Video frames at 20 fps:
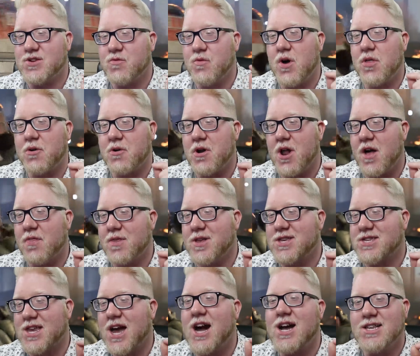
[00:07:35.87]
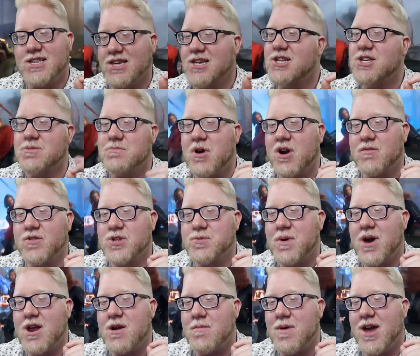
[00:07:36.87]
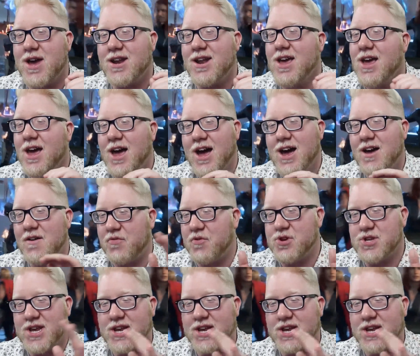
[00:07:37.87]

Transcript: of whether or not this ties into Marvel Spider-Man, uh, if there's